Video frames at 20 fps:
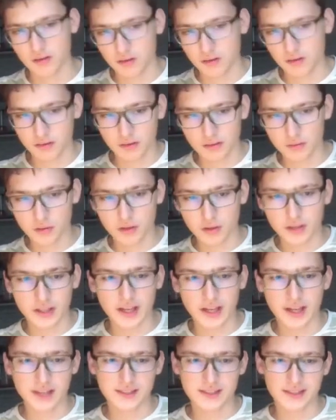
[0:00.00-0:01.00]
rook
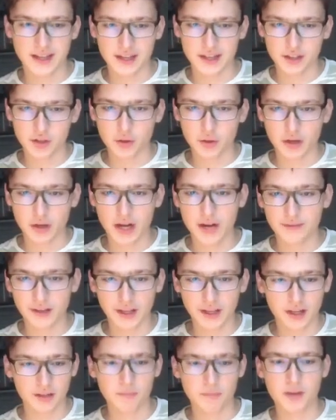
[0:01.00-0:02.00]
takes, and you are
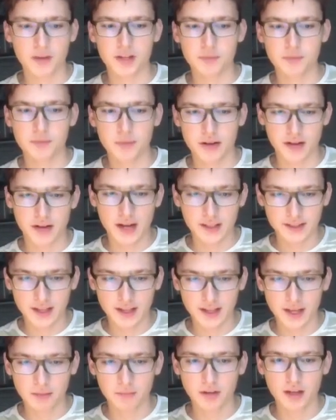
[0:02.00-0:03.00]
having a much better
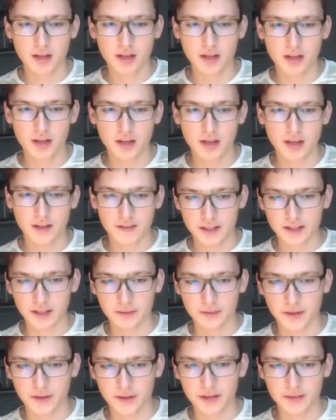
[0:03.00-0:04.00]
endgame. Knight e
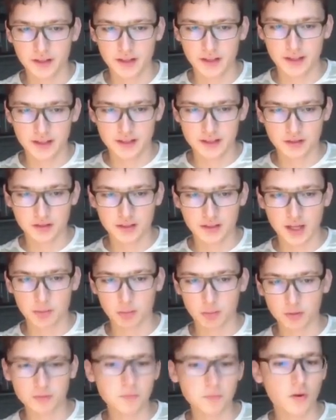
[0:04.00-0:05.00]
five, he's got
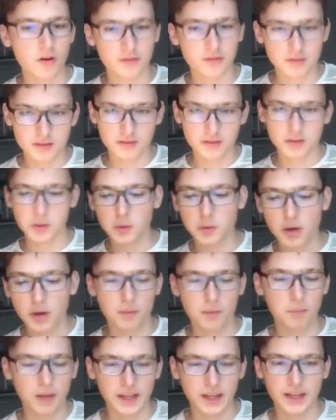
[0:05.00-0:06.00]
doubled pawns, you are
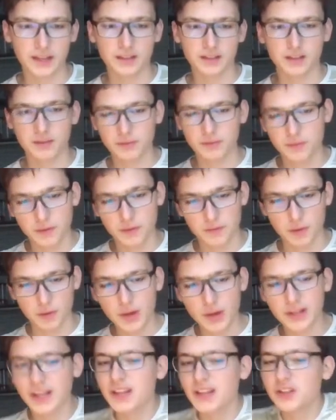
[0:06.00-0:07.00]
playing for the
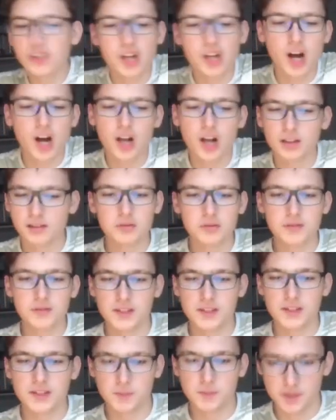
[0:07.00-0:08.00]
win, and you can't lose
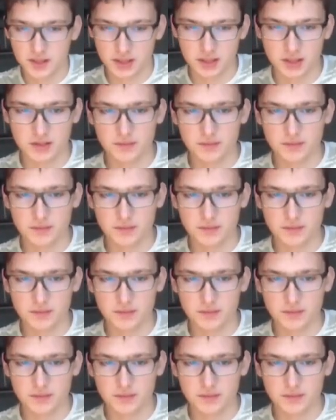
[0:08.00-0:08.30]
this position.